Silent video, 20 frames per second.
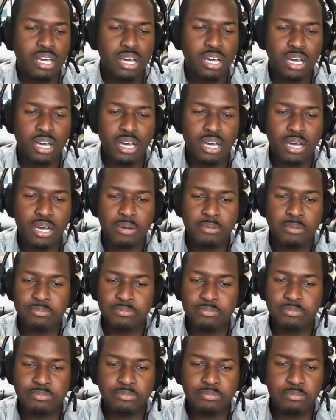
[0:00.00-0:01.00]

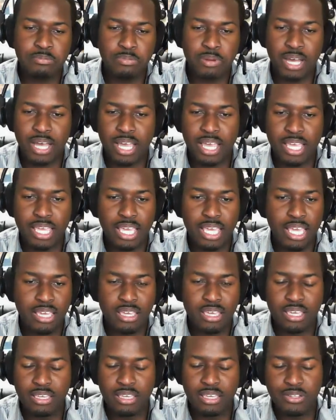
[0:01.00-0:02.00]
by
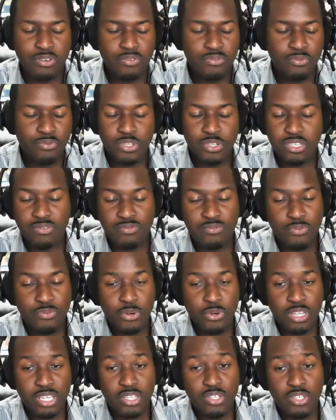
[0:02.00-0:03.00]

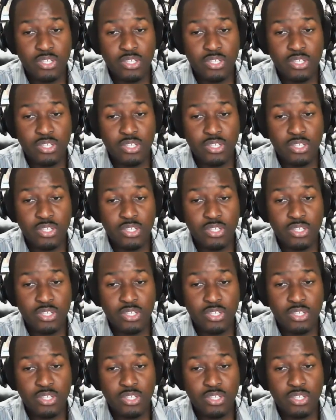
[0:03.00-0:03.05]
1440.